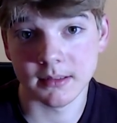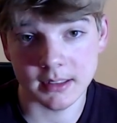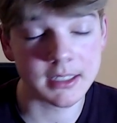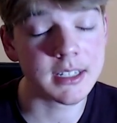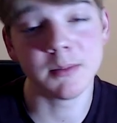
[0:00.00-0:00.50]

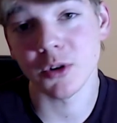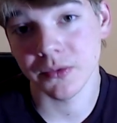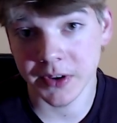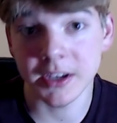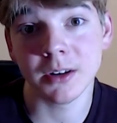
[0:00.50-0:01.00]
to see more
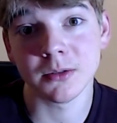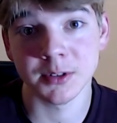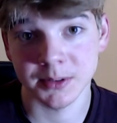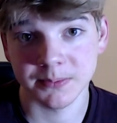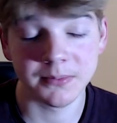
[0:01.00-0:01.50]

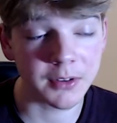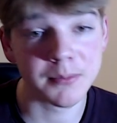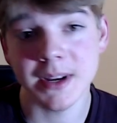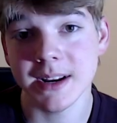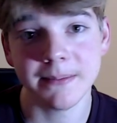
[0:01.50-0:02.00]
videos of
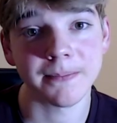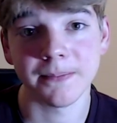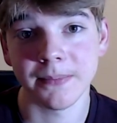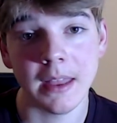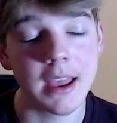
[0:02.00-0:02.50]
me,
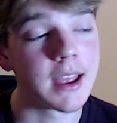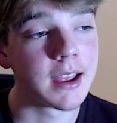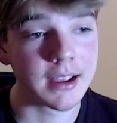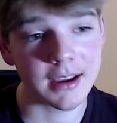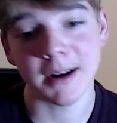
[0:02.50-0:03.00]

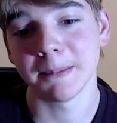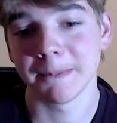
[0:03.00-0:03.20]
yeah.